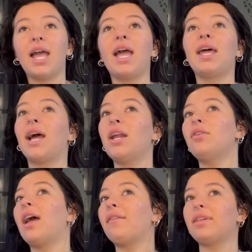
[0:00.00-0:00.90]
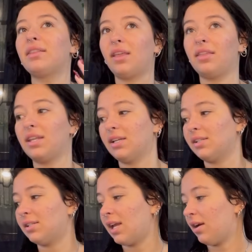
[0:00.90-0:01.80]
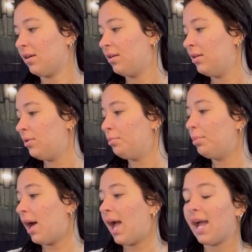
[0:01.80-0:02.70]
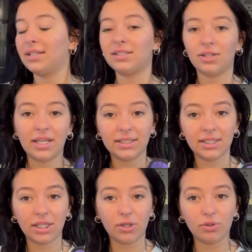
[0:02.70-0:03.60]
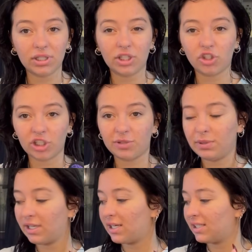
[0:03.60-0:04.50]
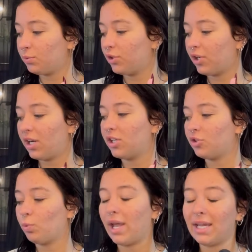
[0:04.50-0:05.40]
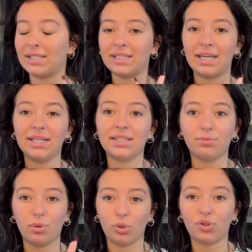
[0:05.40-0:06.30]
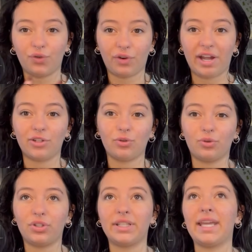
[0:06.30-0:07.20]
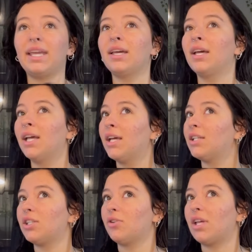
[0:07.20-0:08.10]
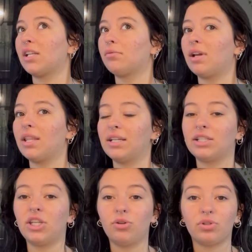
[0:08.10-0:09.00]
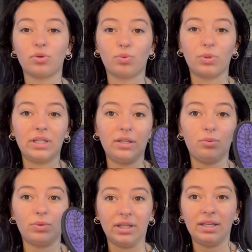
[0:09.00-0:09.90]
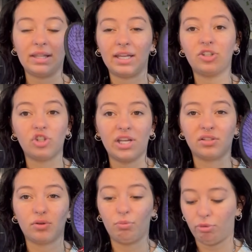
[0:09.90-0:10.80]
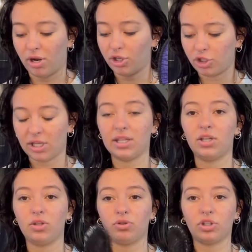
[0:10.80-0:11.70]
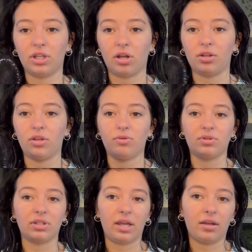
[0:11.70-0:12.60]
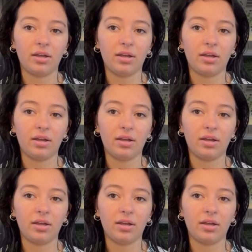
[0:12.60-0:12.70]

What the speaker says: and I don't have the thinnest hair. But I still like to use it just because when your hair is wet, it's in its most fragile state. So that's why I like to use a really, really like gentle brush. And then usually I'll use like